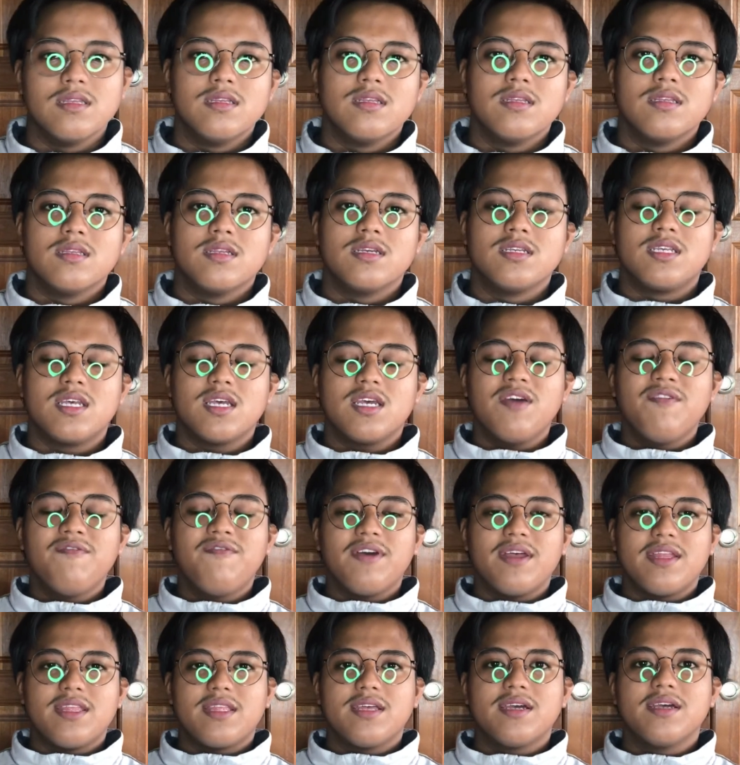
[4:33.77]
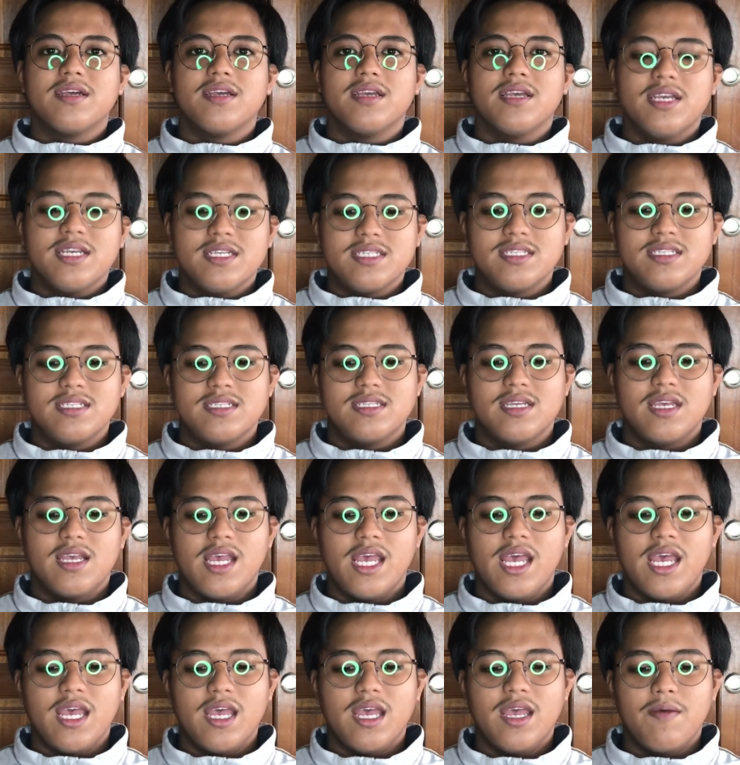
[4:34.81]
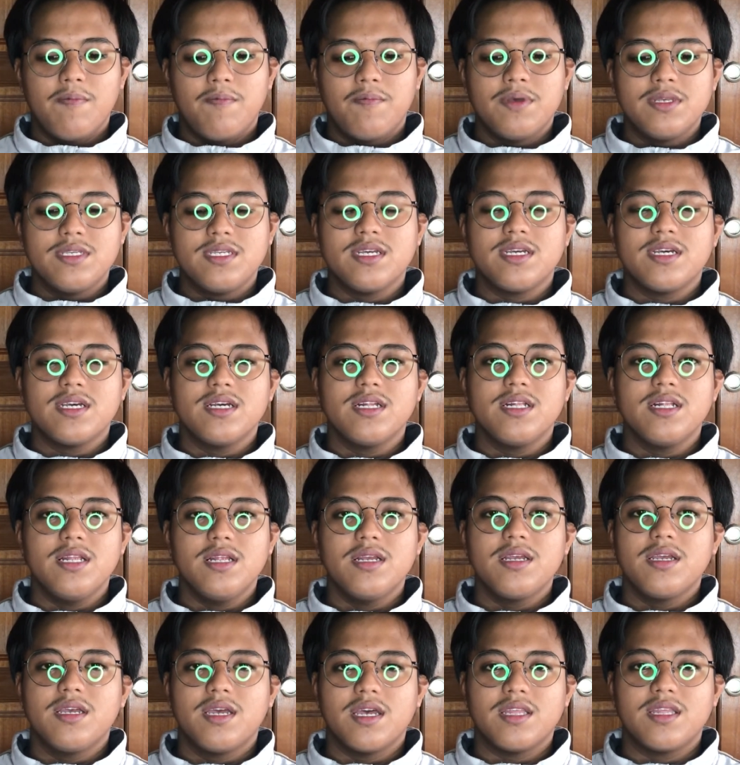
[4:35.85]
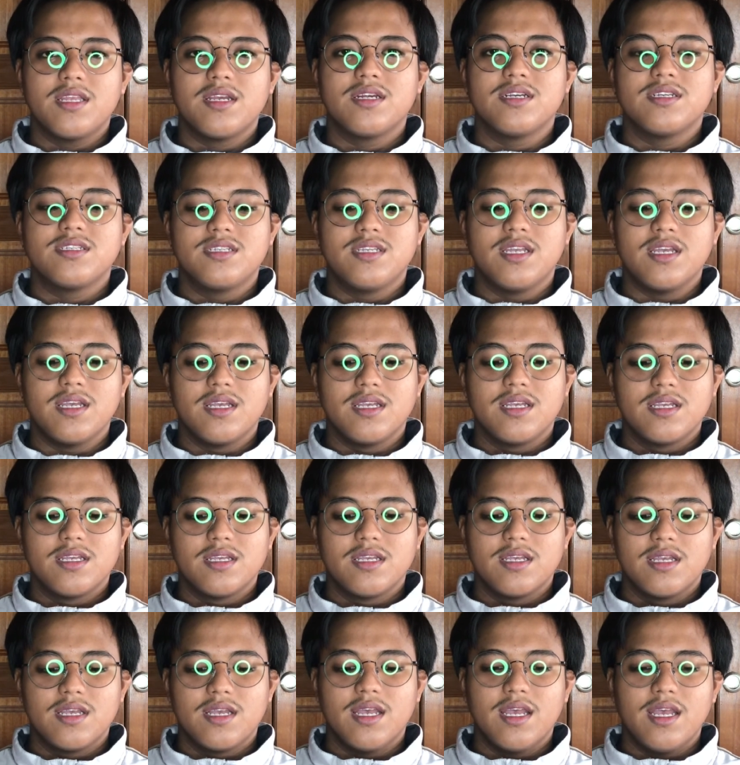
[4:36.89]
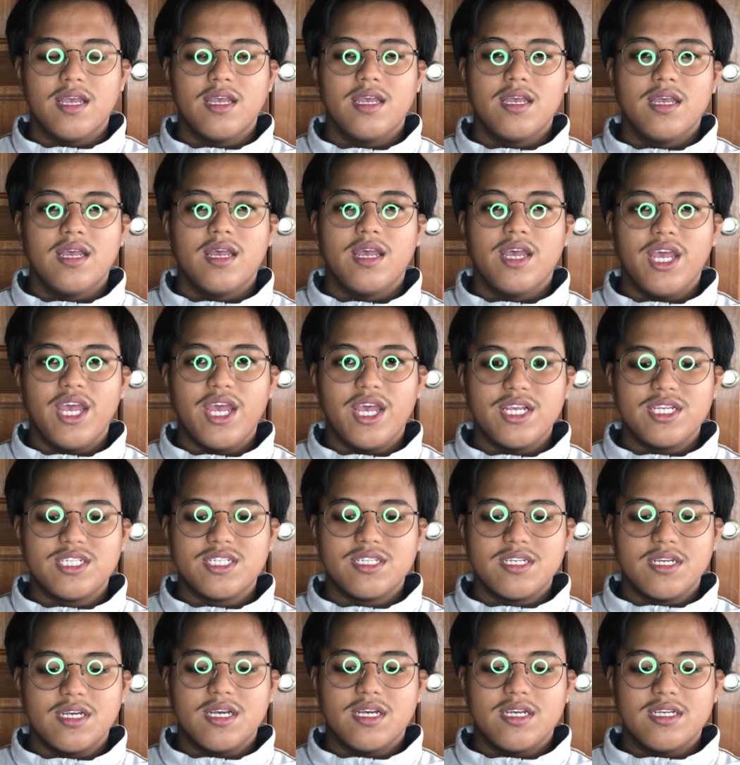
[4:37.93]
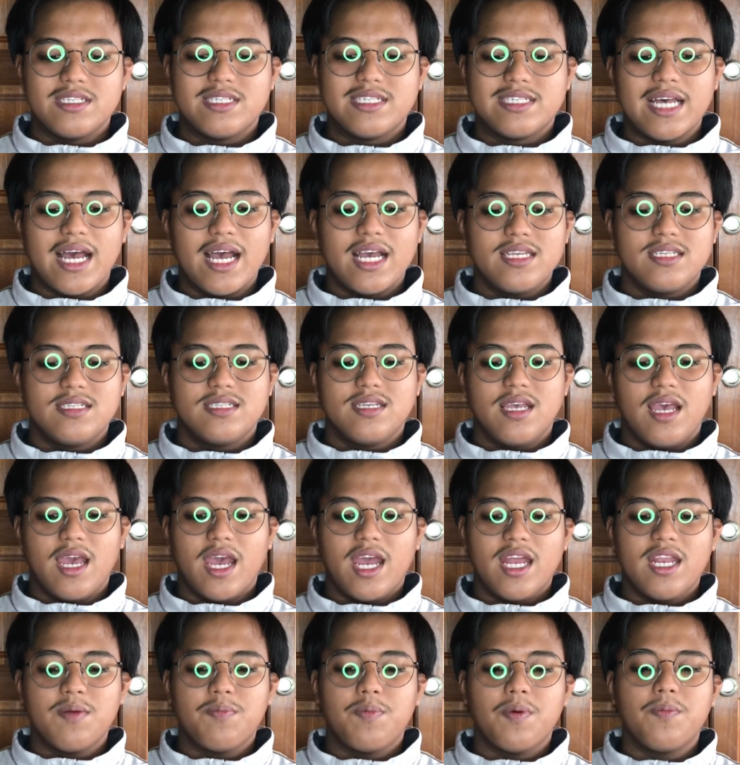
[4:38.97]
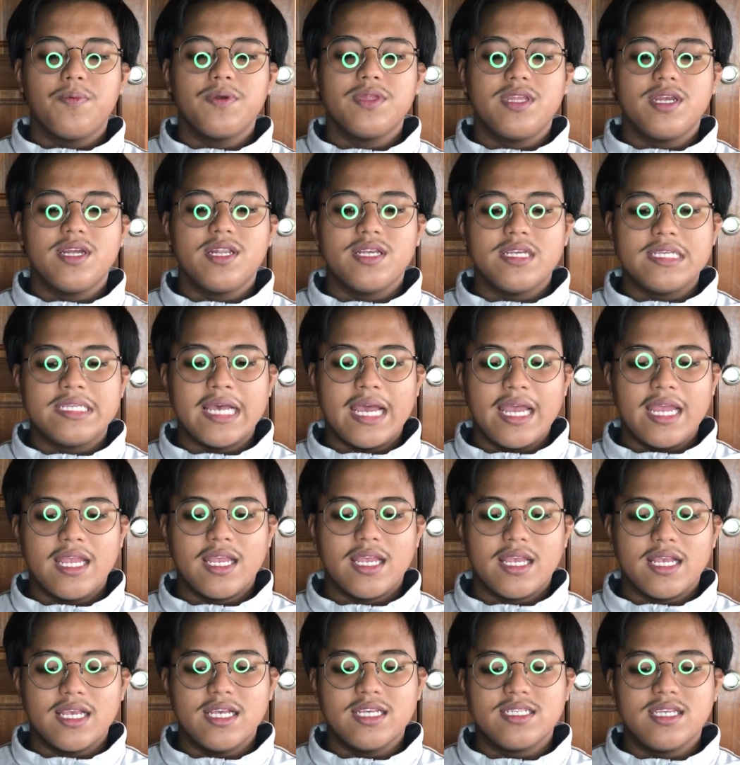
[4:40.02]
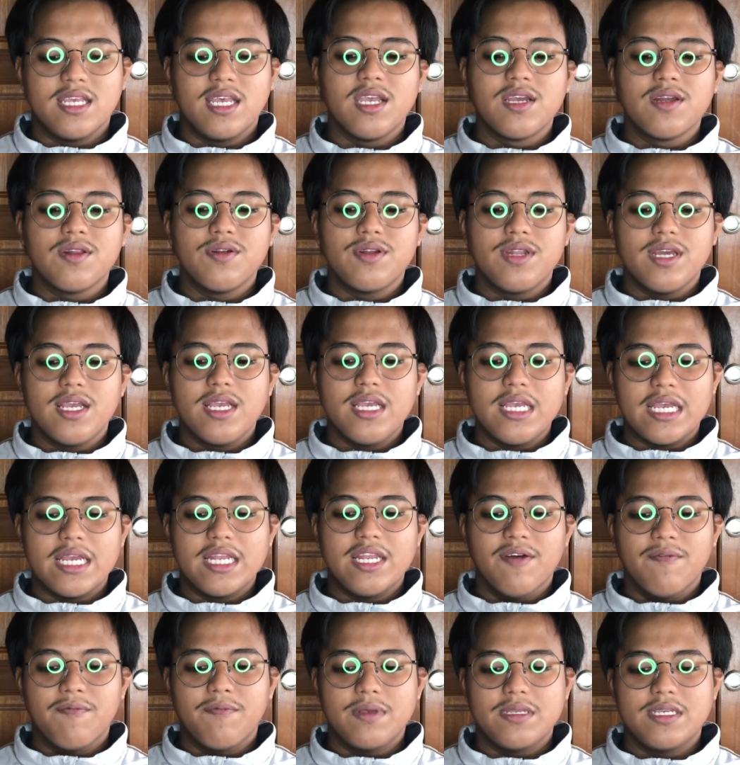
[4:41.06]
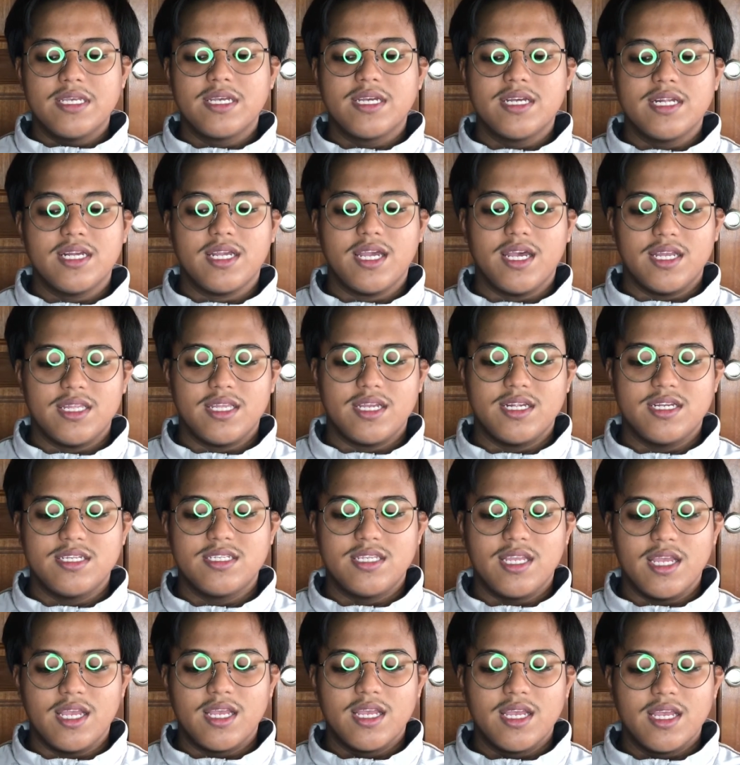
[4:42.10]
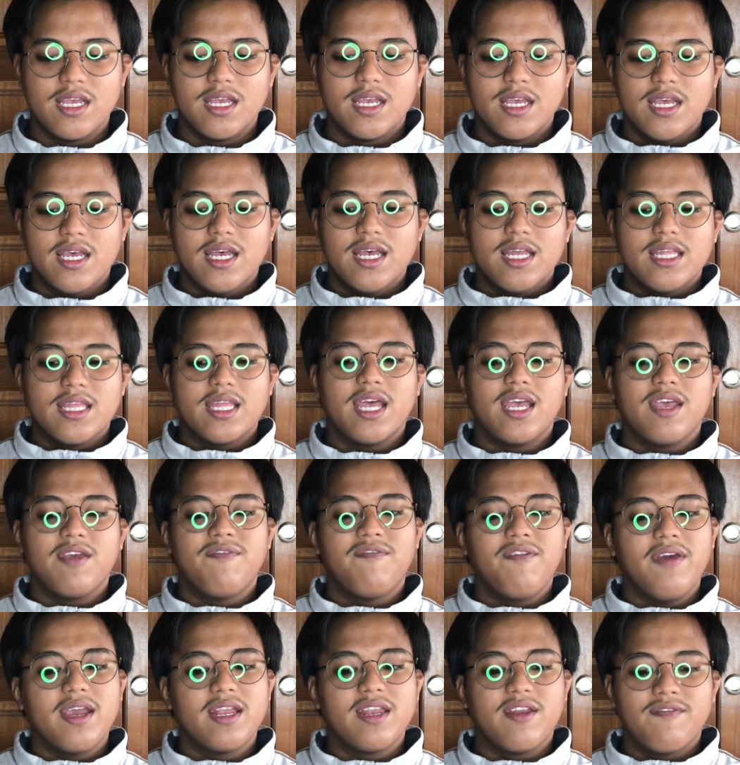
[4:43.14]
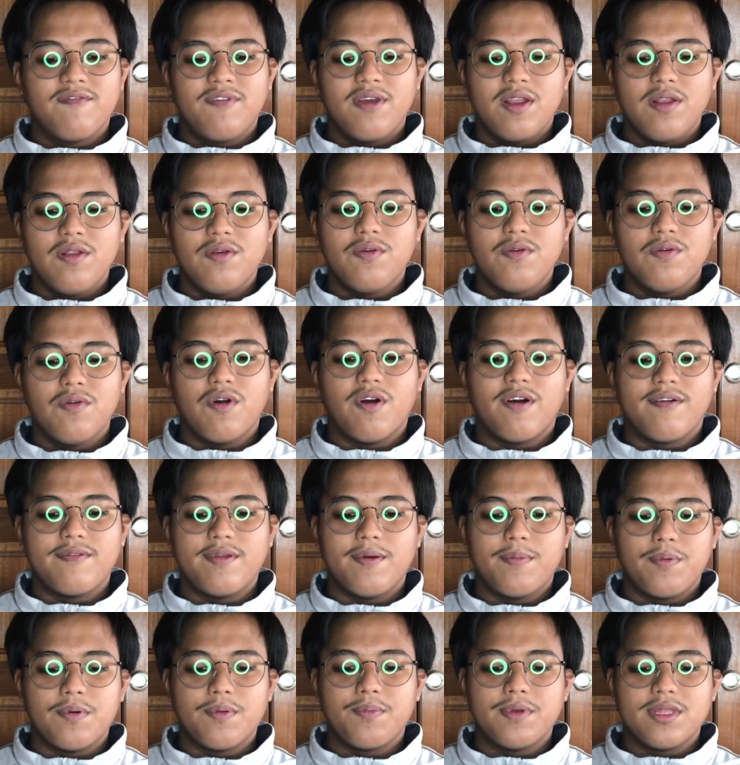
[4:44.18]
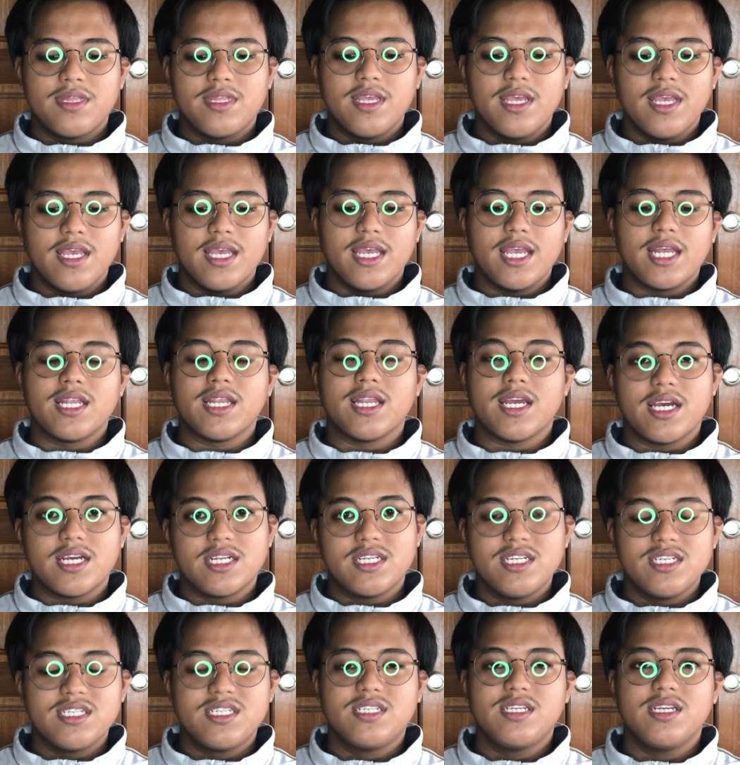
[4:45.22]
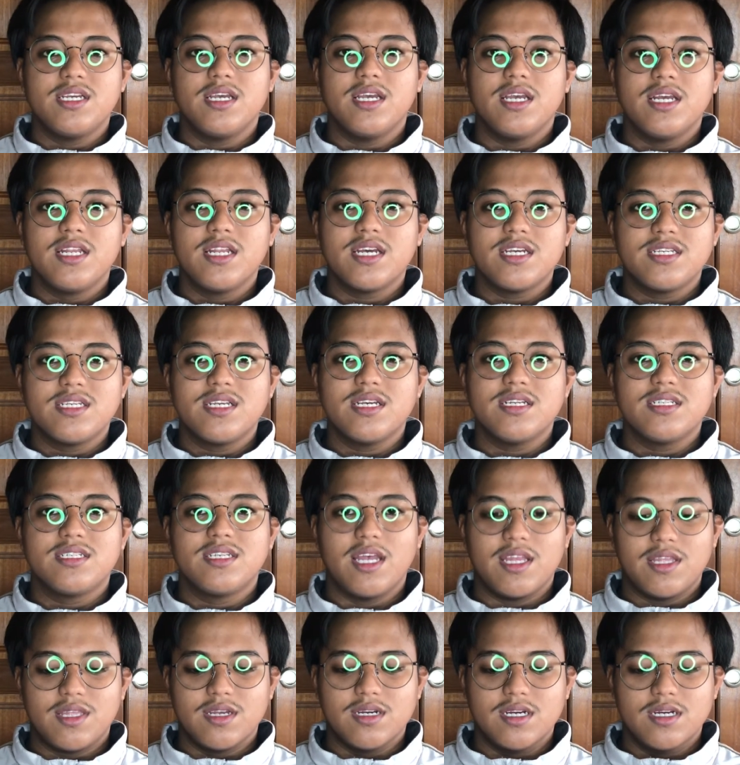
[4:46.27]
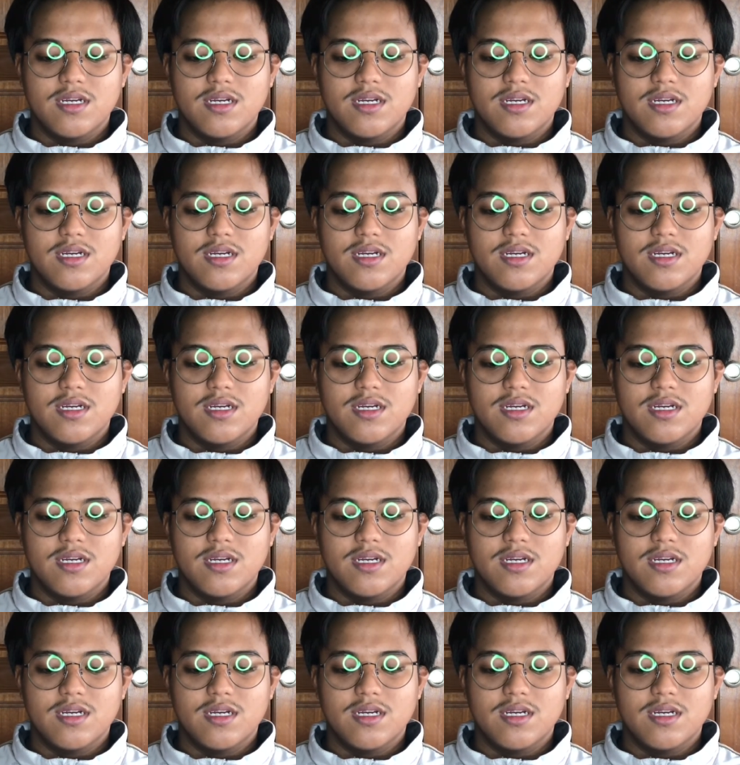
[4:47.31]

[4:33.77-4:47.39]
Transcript: The second factor is physical characteristic. Age, size, and the property design is including in the physical characteristic that affect the value of the property in industrial sector.